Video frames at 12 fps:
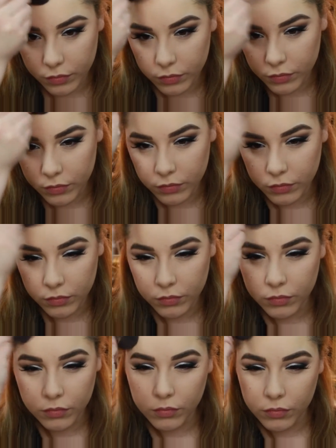
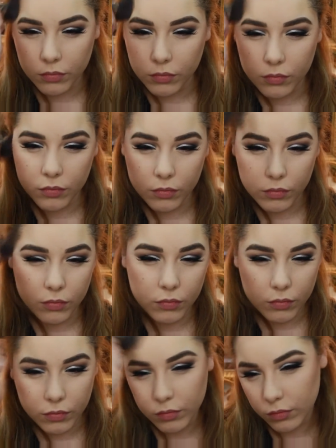
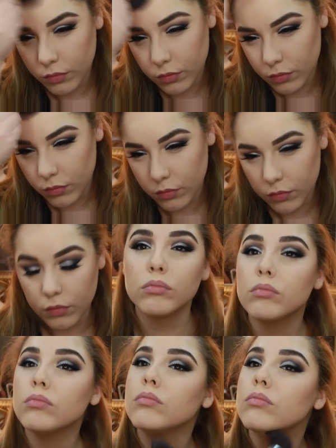
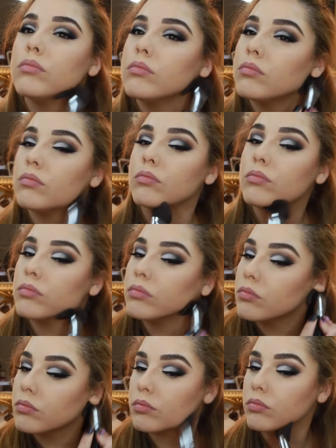
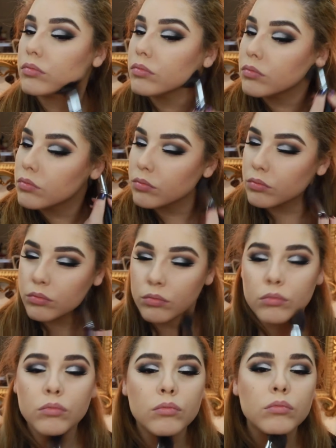
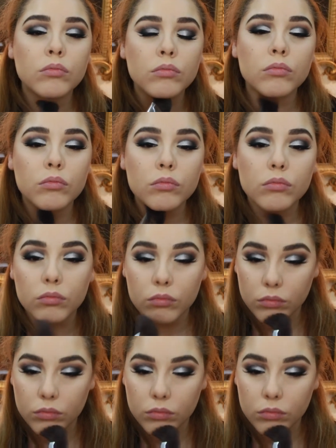(no one is talking)